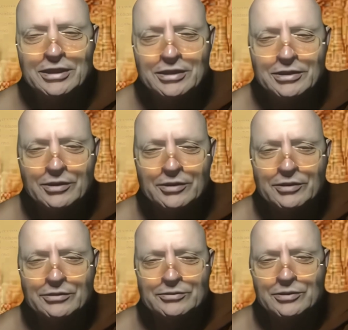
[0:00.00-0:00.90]
you know
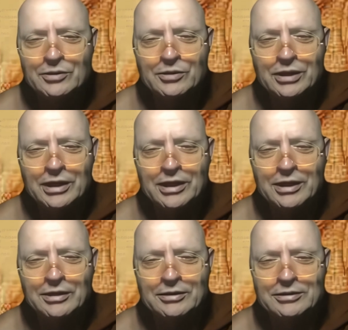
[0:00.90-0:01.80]
you
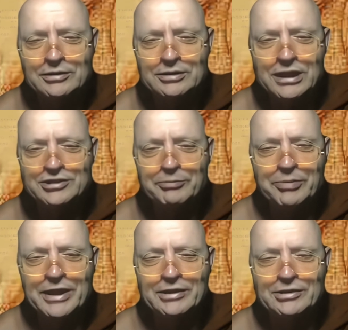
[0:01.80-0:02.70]
uh, as a
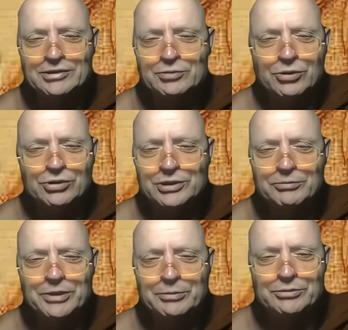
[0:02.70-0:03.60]
penance washing
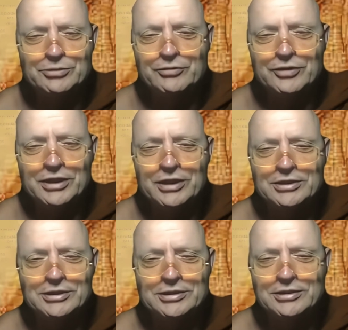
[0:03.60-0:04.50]
people's feet
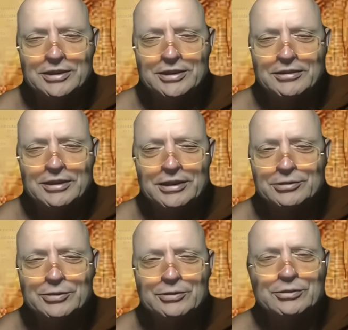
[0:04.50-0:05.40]
and and
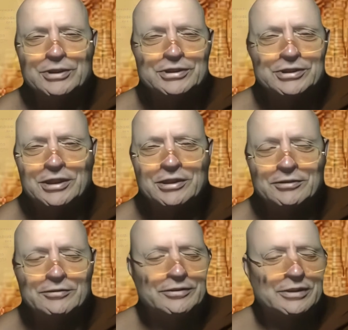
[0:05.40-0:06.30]
doing all these kind
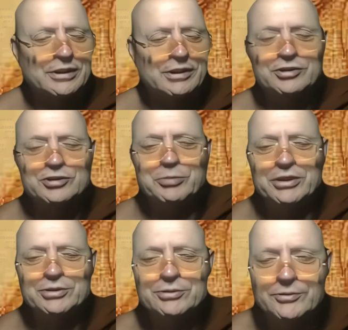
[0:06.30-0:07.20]
of
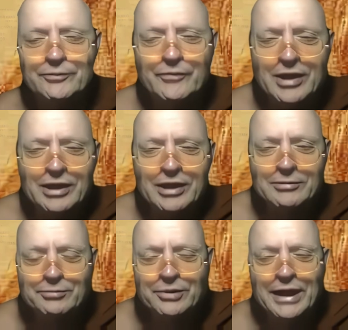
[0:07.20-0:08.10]
special
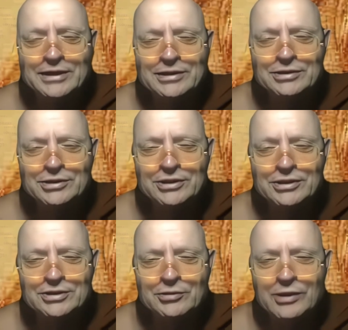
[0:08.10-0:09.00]

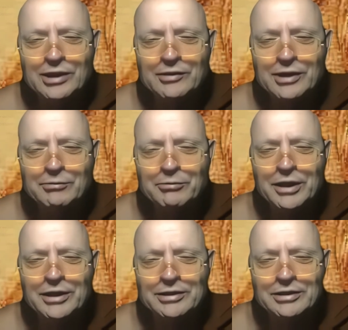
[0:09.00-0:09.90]
practices or they, they
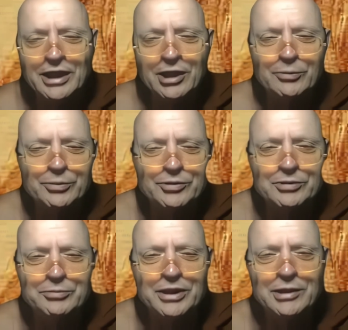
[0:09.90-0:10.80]
might help you to
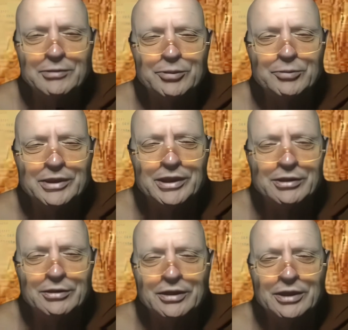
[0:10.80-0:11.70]
be humble but they're
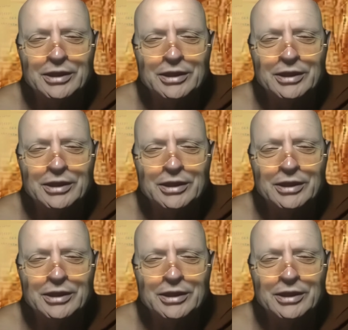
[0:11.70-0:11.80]
not